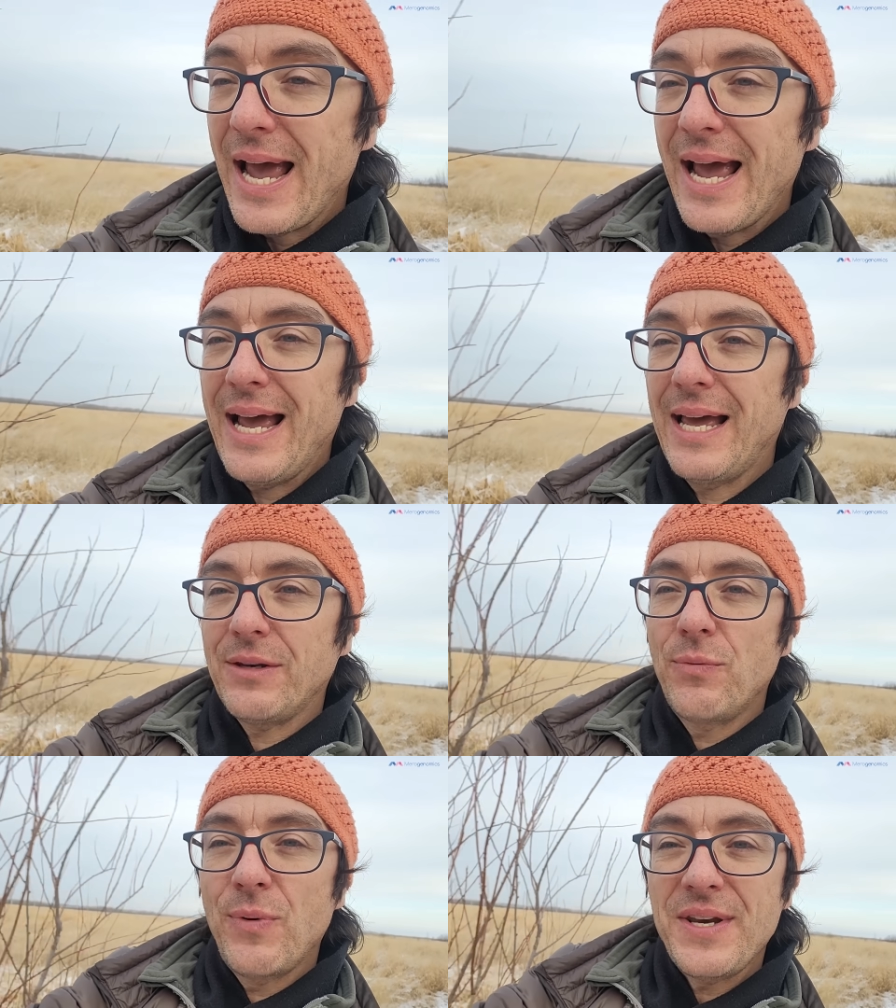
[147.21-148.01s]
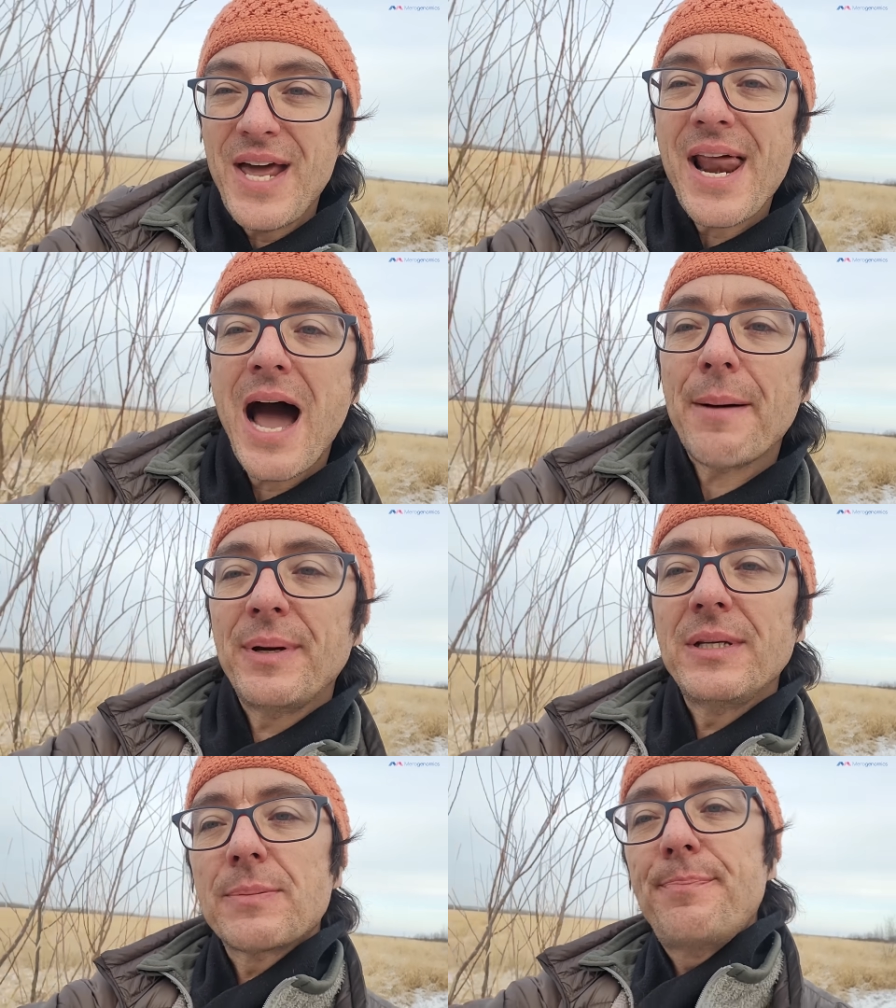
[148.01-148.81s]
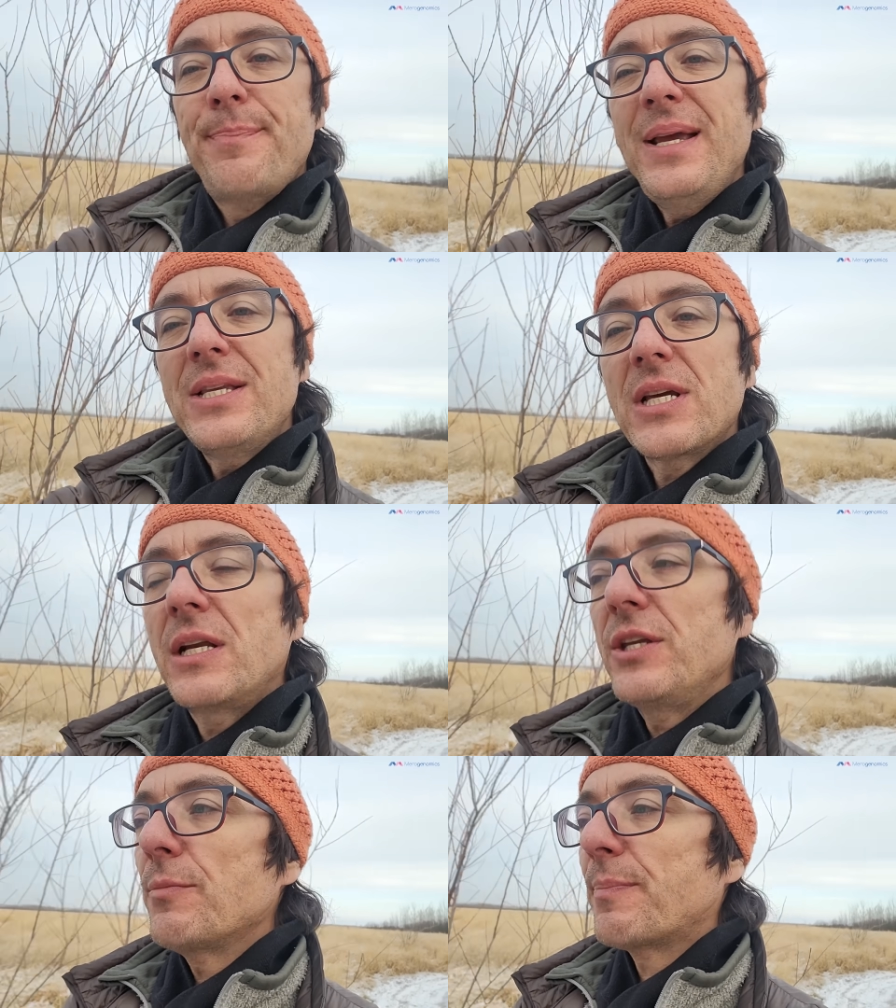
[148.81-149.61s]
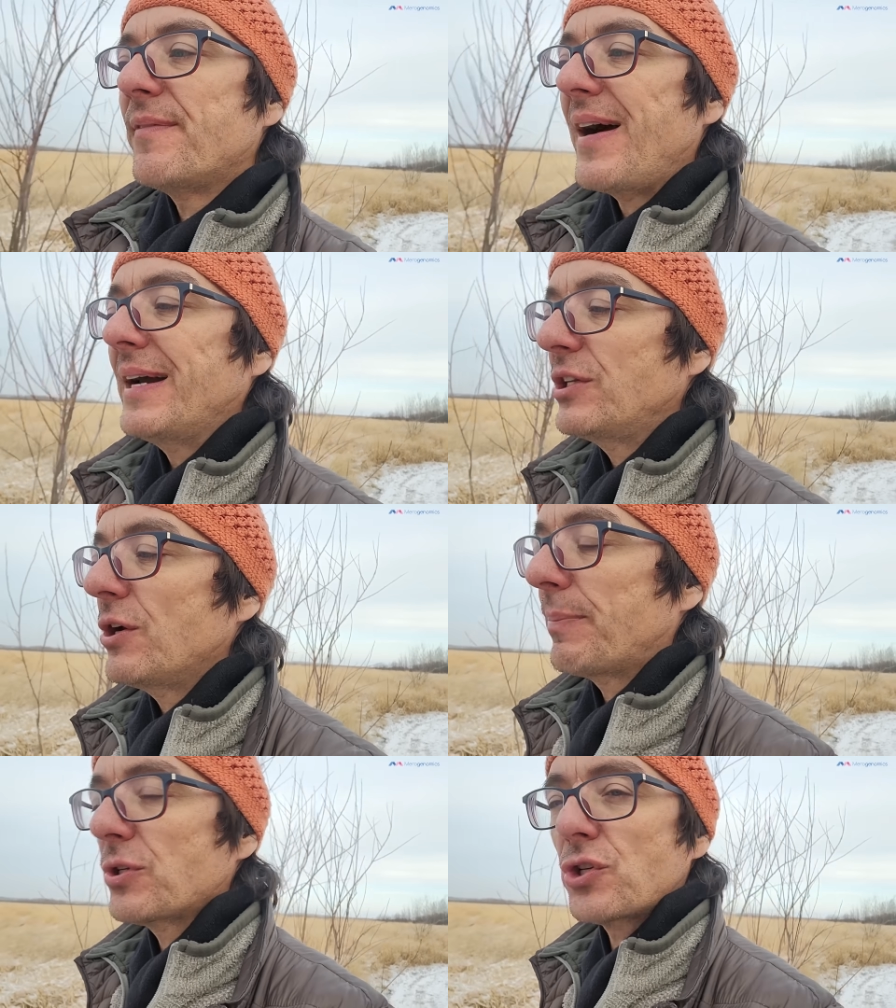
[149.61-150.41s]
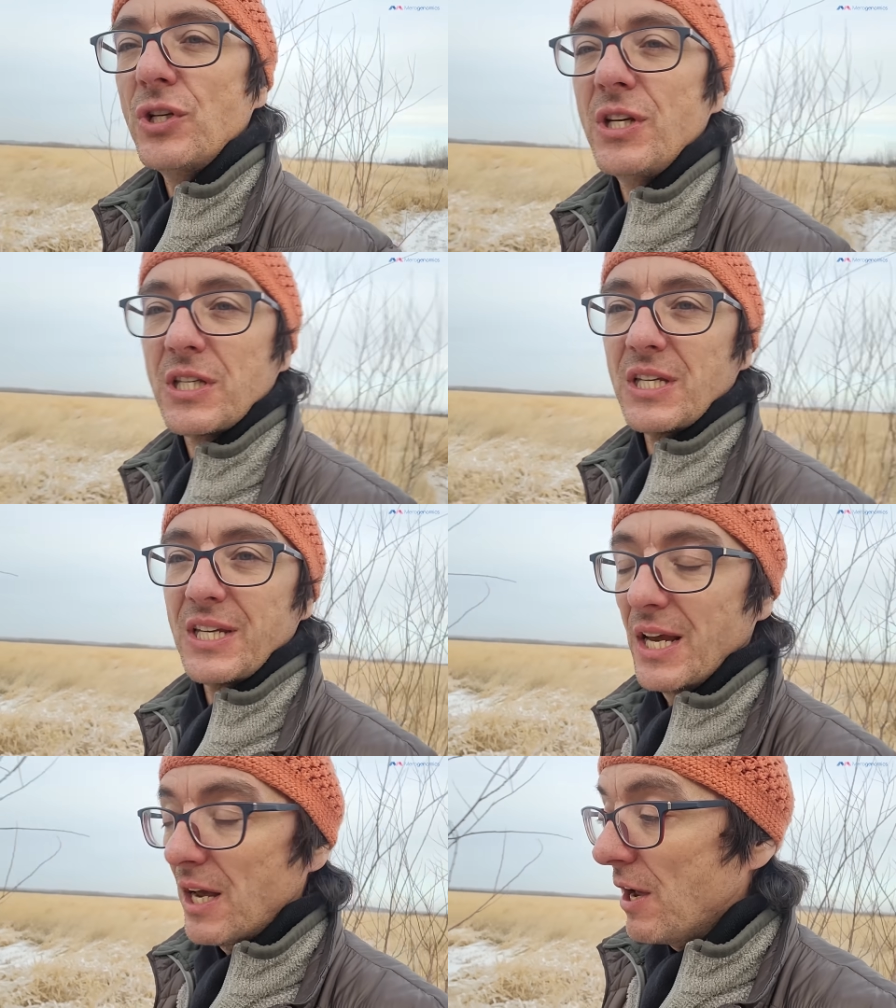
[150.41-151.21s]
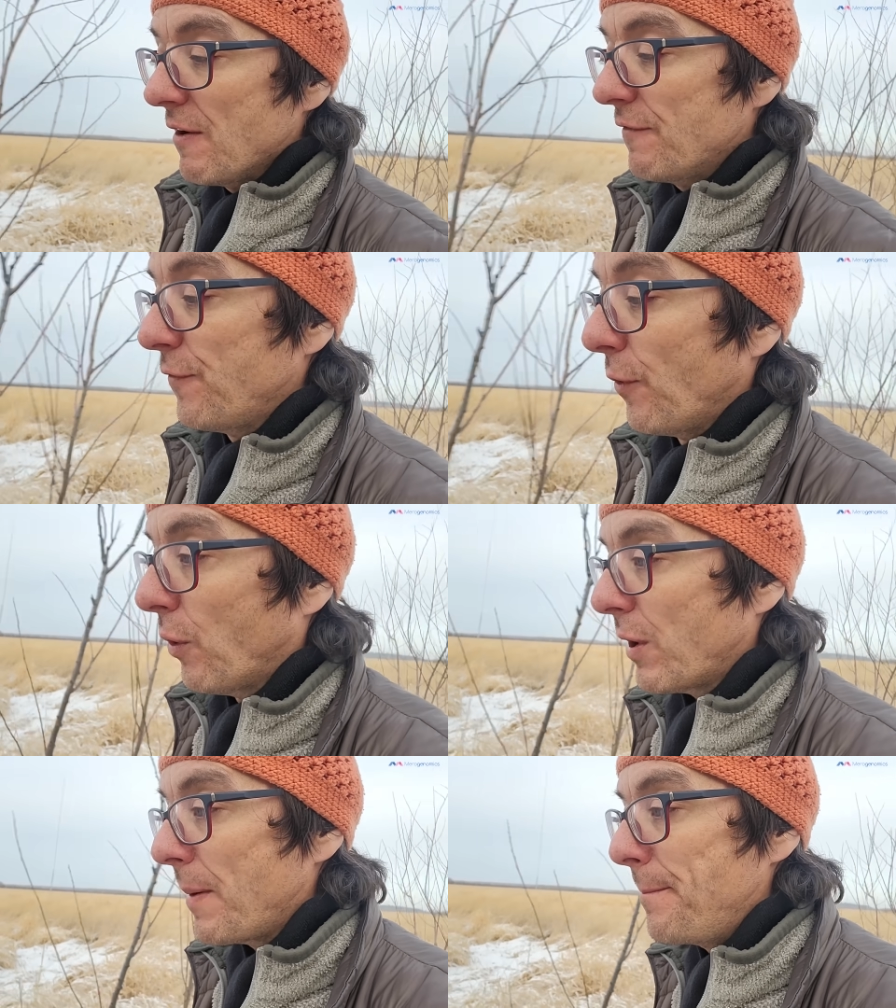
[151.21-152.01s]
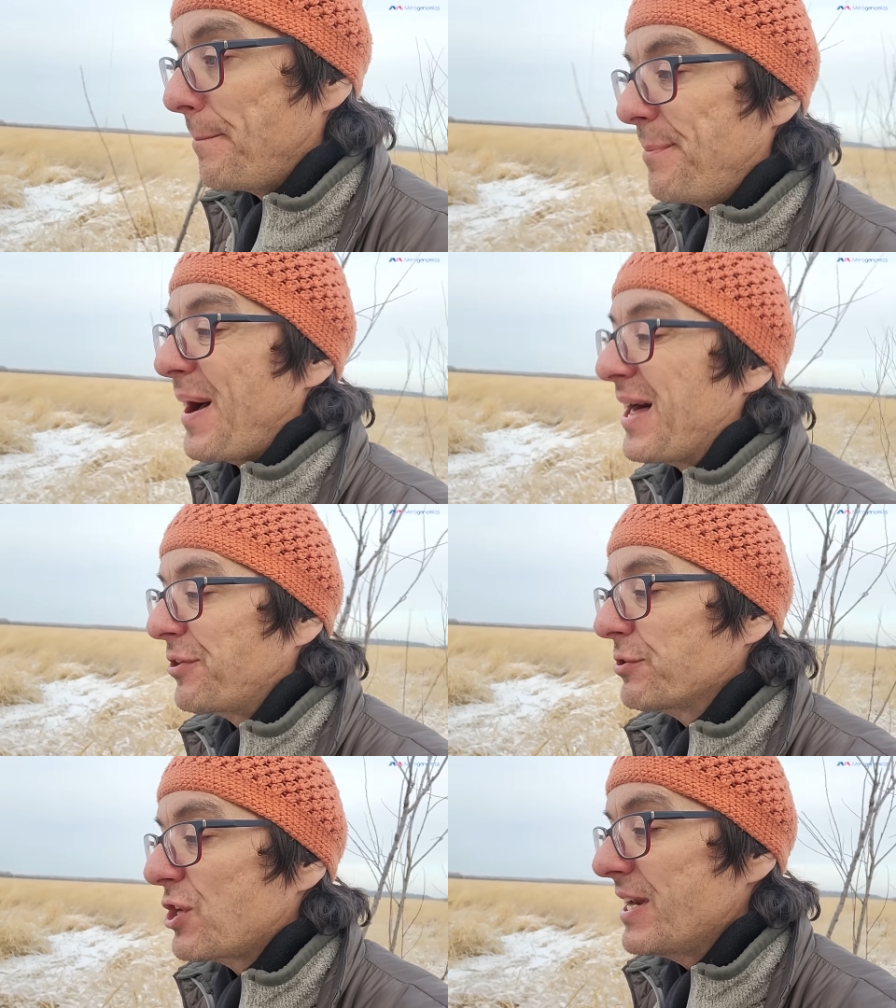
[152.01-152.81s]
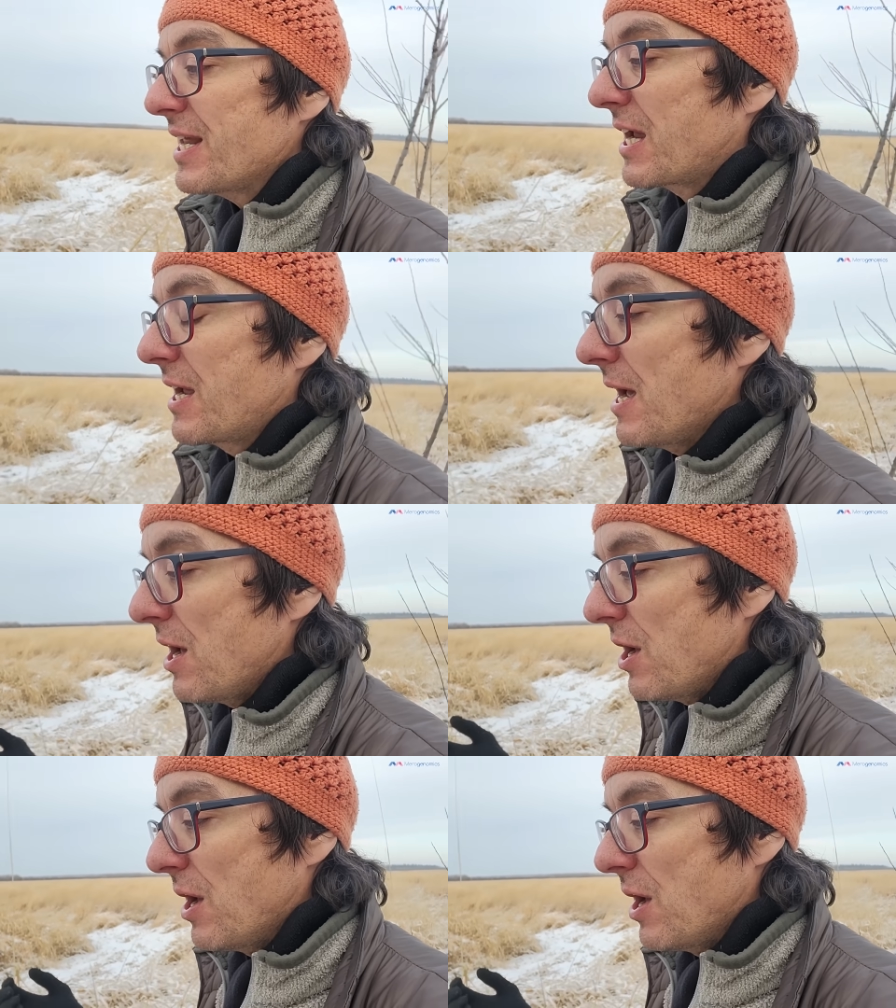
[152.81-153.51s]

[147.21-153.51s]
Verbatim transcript: And when that happens, basically you provide the opportunity for pathogenic,